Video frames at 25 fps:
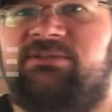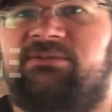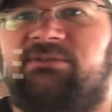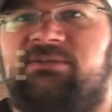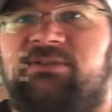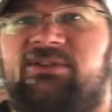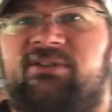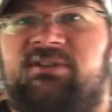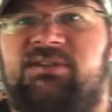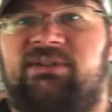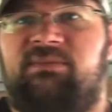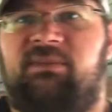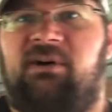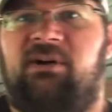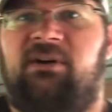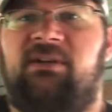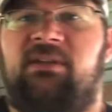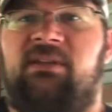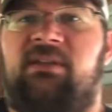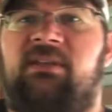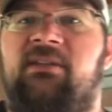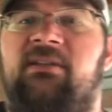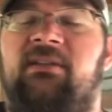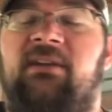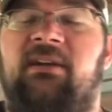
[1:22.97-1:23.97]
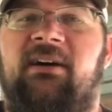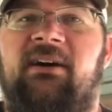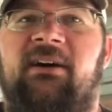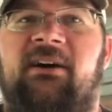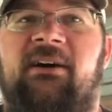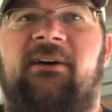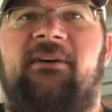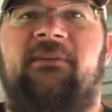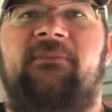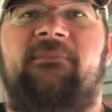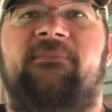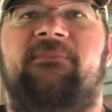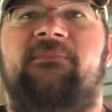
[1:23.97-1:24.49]
which is the moth.
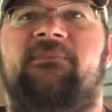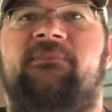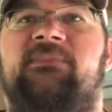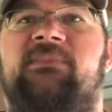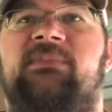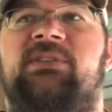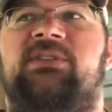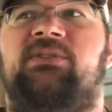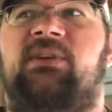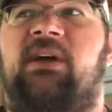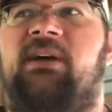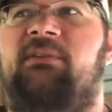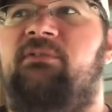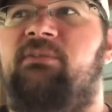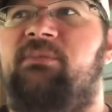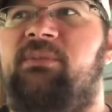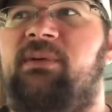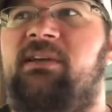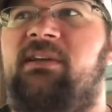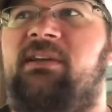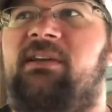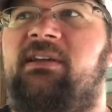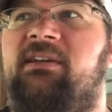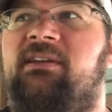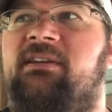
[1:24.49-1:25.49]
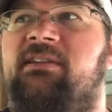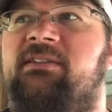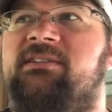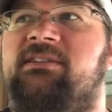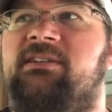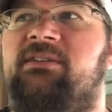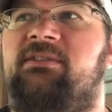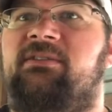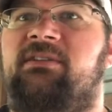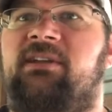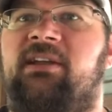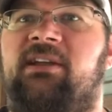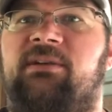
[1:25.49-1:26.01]
So that would be
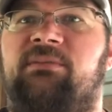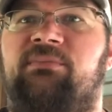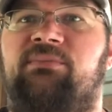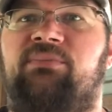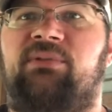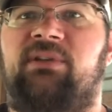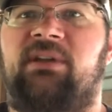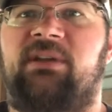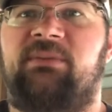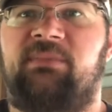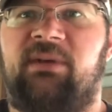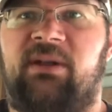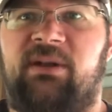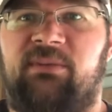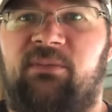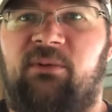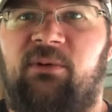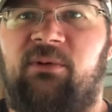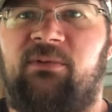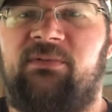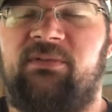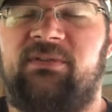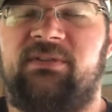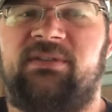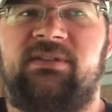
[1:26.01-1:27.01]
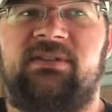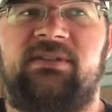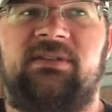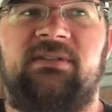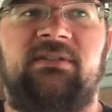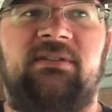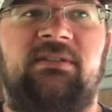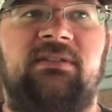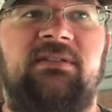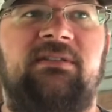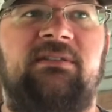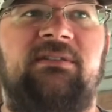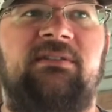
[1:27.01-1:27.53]
considered a complete metamorphosis.
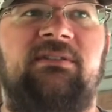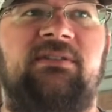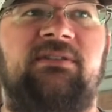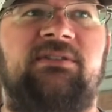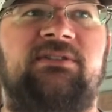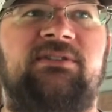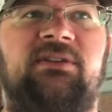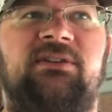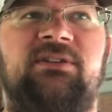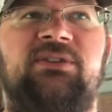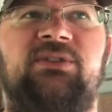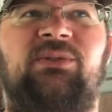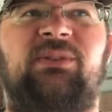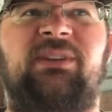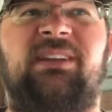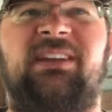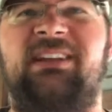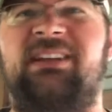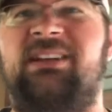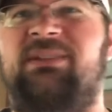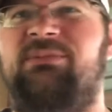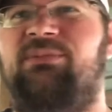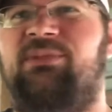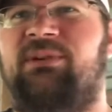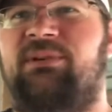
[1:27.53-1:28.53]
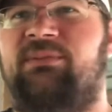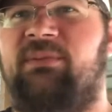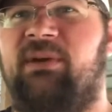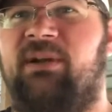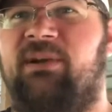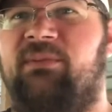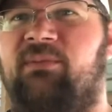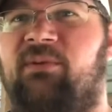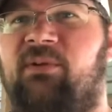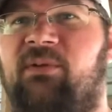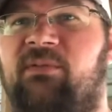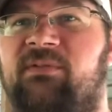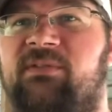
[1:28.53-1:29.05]
There's also an incomplete
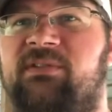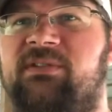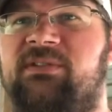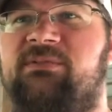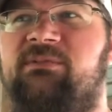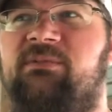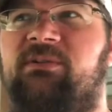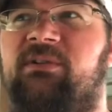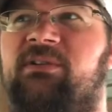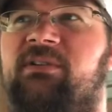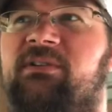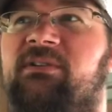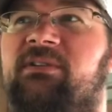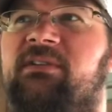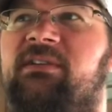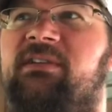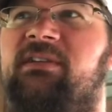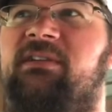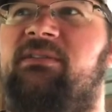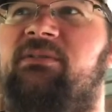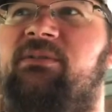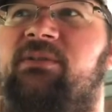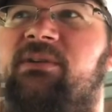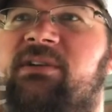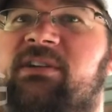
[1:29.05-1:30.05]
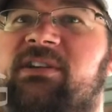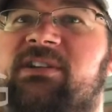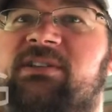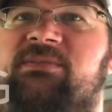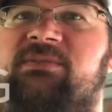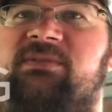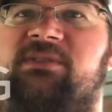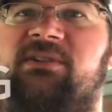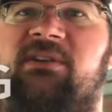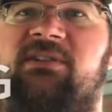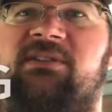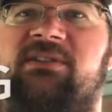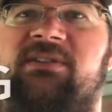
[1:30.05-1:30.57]
metamorphosis where the organism
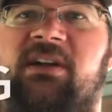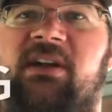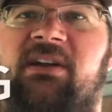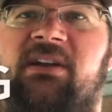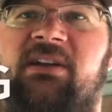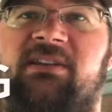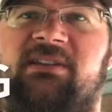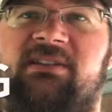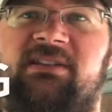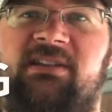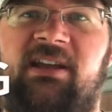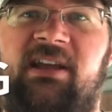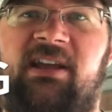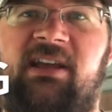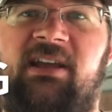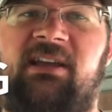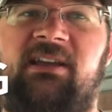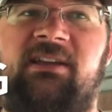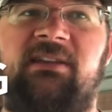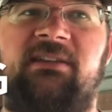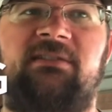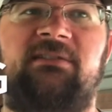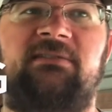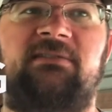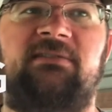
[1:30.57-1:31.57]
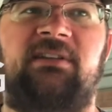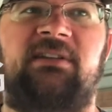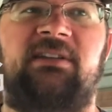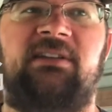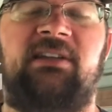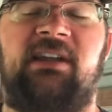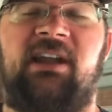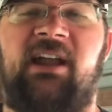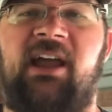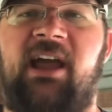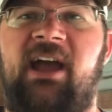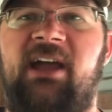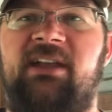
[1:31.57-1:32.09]
starts out as an egg and then
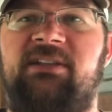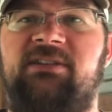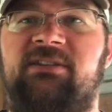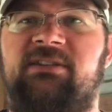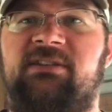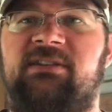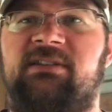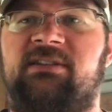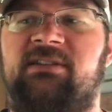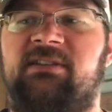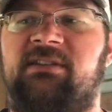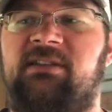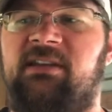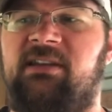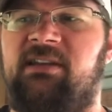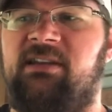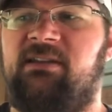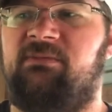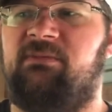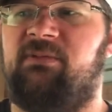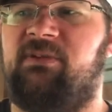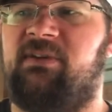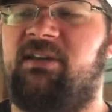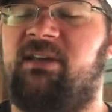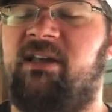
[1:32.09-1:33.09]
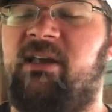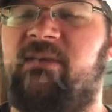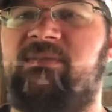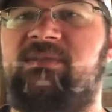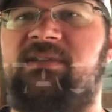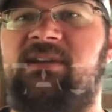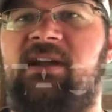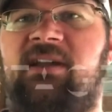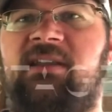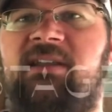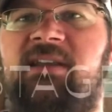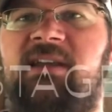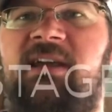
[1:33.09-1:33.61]
it hatches, and what it comes
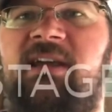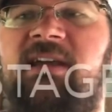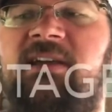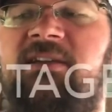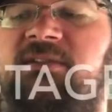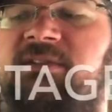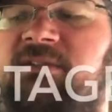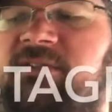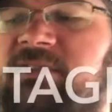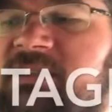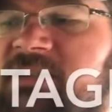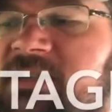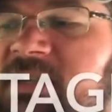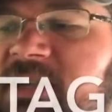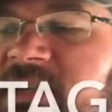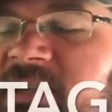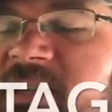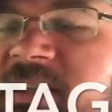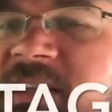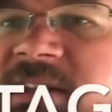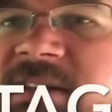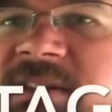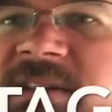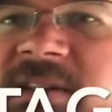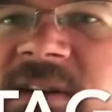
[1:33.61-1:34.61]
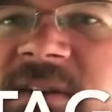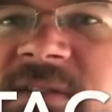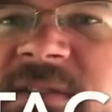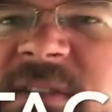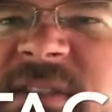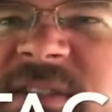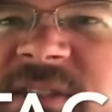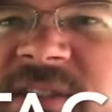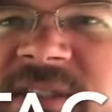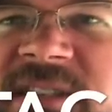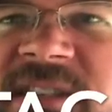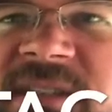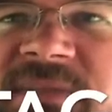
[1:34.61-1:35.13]
out of the egg looks like the adult, it's
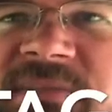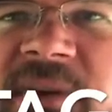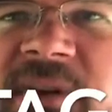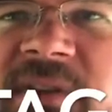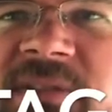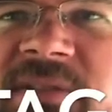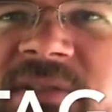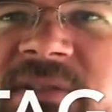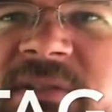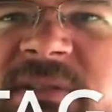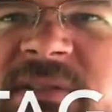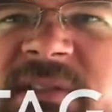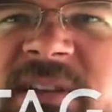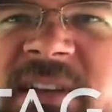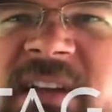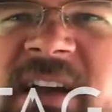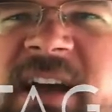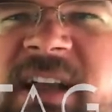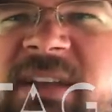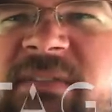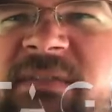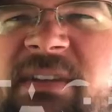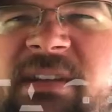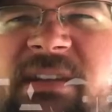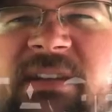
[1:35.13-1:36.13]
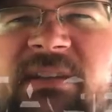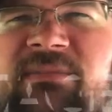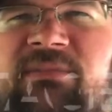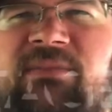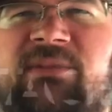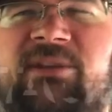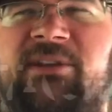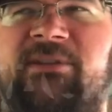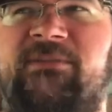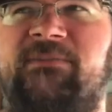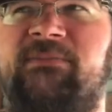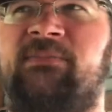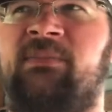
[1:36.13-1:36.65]
just smaller and kind of
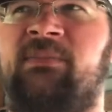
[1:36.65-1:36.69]
incomplete,